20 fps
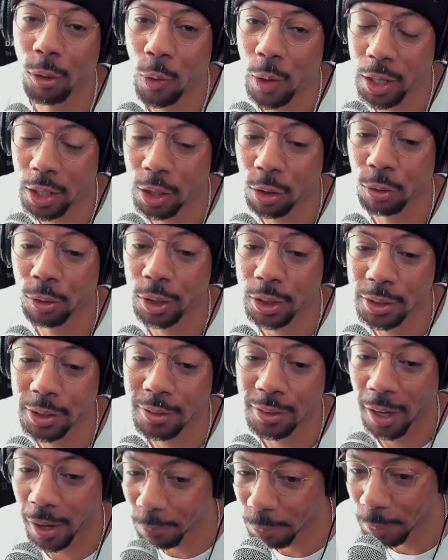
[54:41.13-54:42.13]
way to really
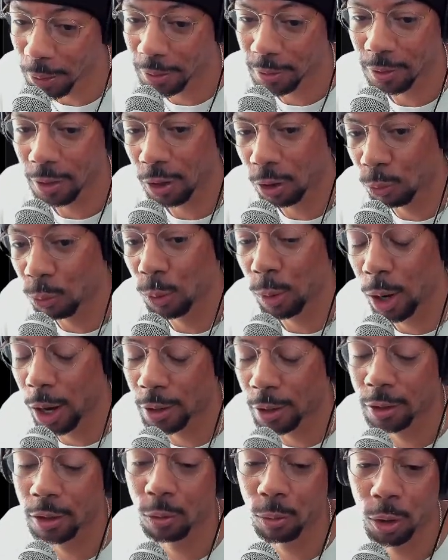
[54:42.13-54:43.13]
tap in on where I
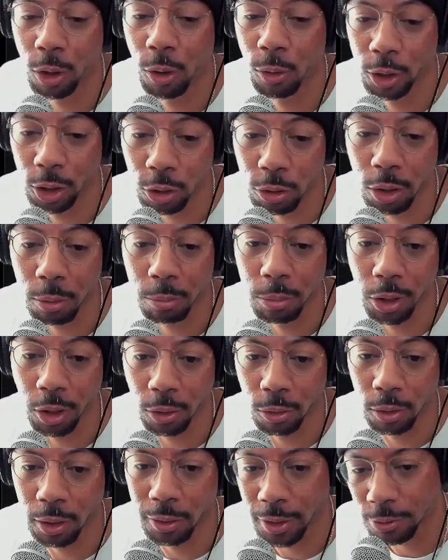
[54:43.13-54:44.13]
think we're going in
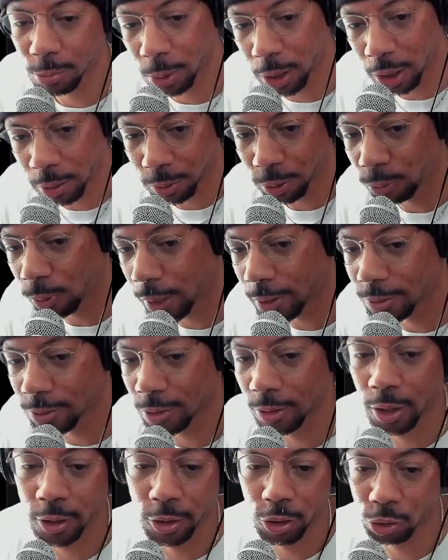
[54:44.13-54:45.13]
crypto. And that's probably why
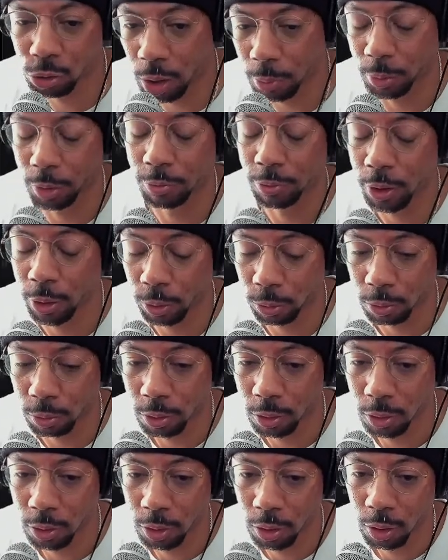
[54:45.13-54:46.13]
Solana dropped the phone.
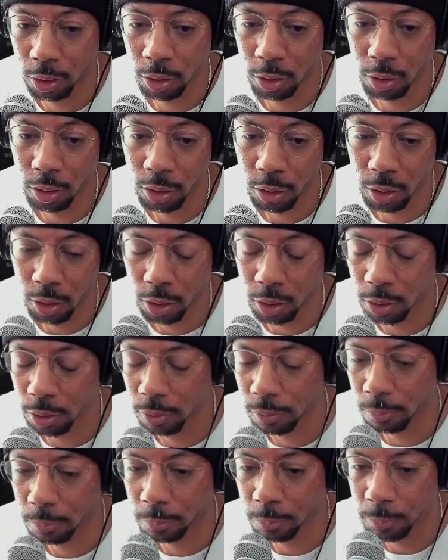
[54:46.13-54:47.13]

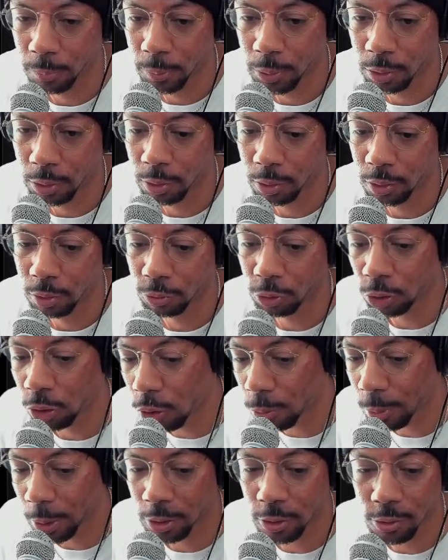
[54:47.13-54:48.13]
If you know
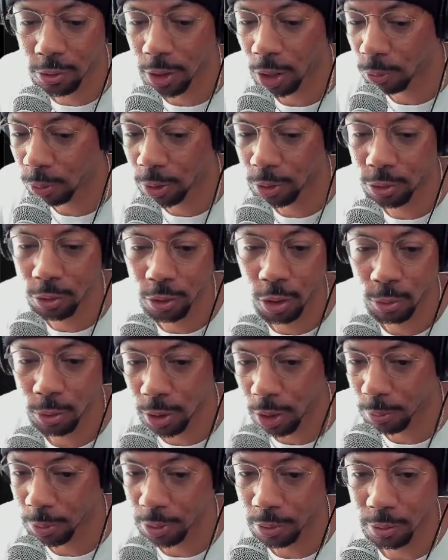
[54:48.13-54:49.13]
about those networks, you know what
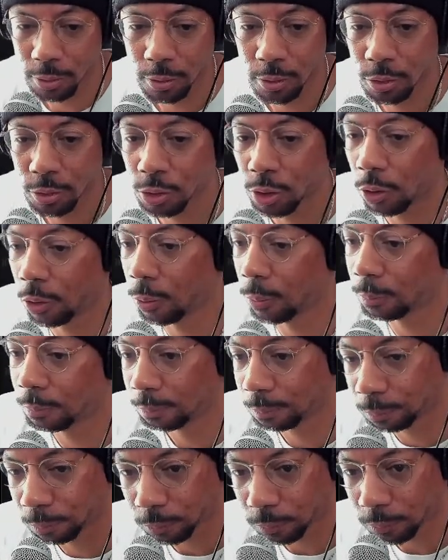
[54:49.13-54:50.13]
time it is. So
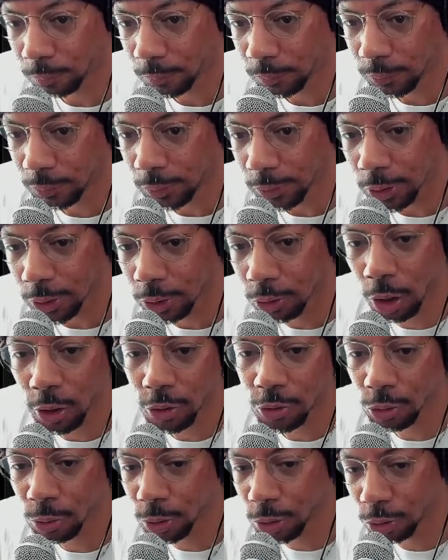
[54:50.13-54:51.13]
long
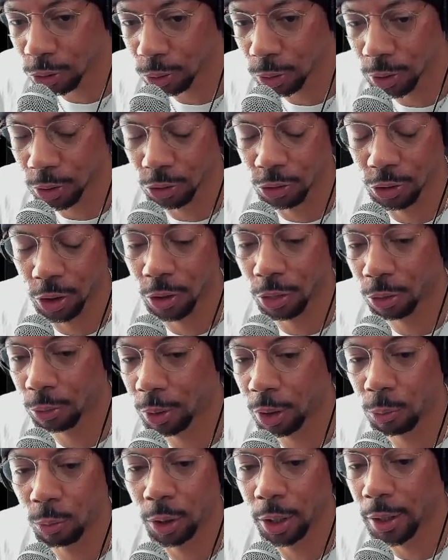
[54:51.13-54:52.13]
story short, Gen
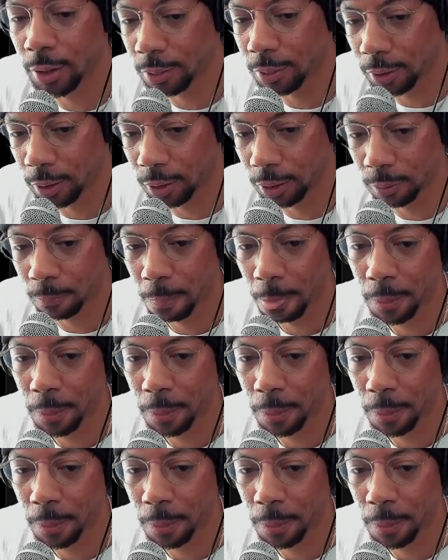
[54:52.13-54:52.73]
3 we're in there.